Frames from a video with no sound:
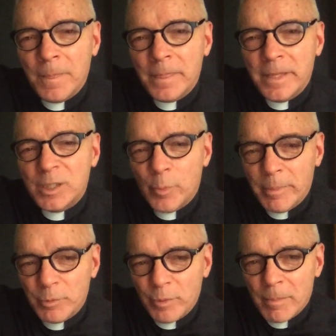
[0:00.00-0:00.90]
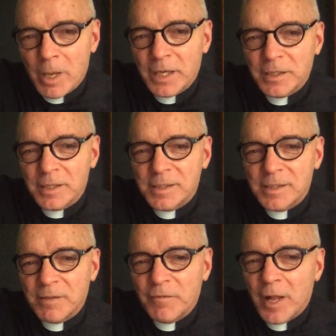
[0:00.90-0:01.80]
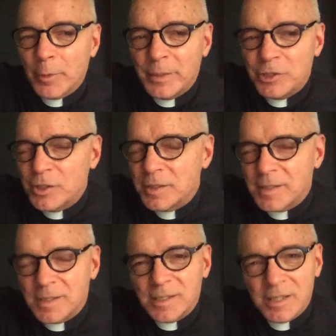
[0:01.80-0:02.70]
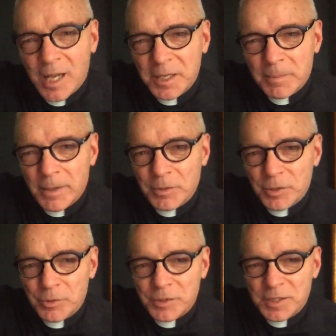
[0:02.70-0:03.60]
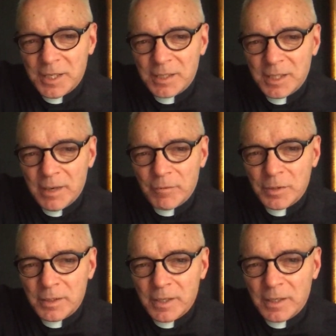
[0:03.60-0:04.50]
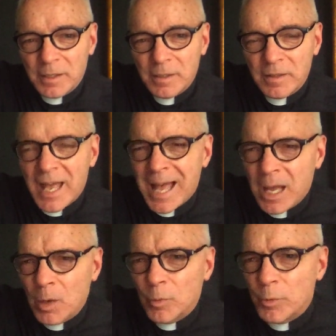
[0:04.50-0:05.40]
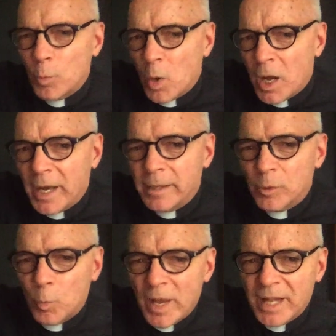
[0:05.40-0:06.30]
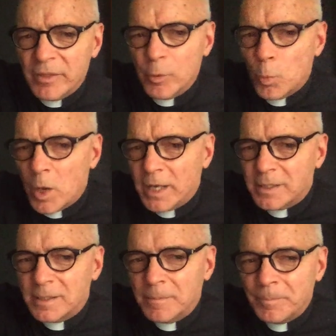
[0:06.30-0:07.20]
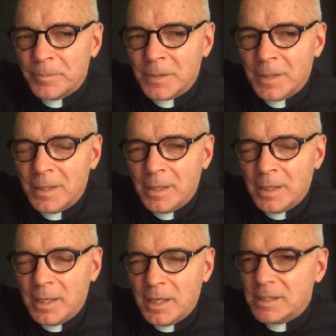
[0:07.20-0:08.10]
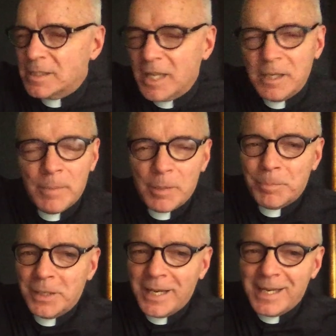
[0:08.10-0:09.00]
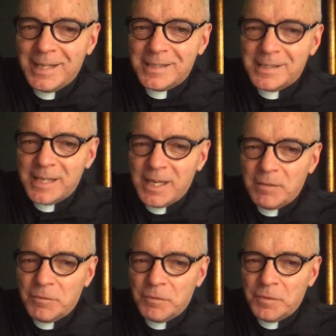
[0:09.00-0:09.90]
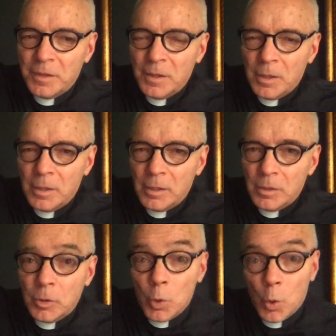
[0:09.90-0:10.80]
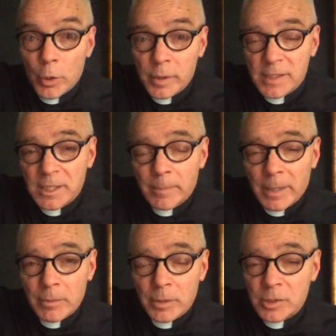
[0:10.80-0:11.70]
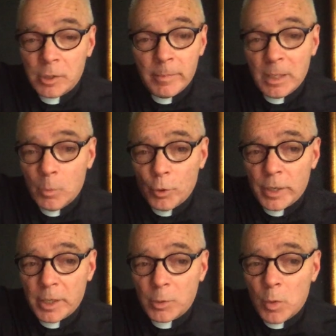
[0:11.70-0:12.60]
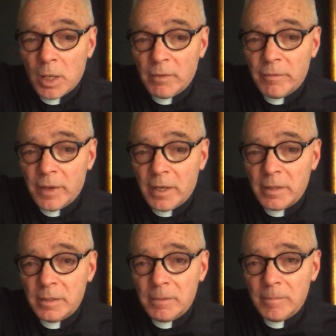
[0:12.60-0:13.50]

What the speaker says: These women remind us that following Jesus is not about understanding everything, the how, the why, the when, the what. It's not about playing it safe, nor is it about assuming we're not qualified.